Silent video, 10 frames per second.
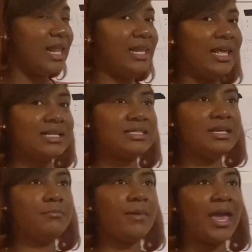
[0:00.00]
Let's
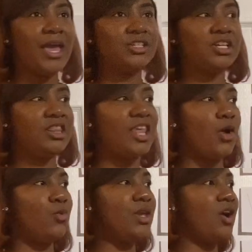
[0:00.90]
imagine
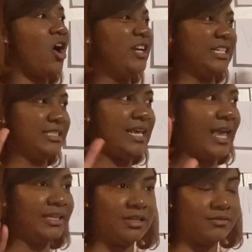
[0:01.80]
that we are
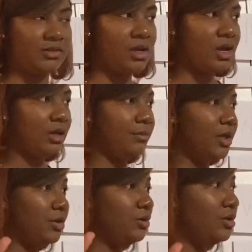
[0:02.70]
detectives.
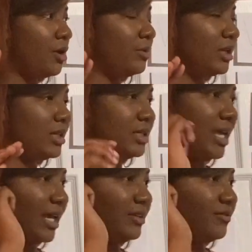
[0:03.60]
Camille, do you know what a
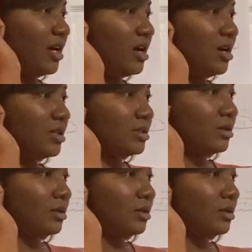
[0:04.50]
detective does?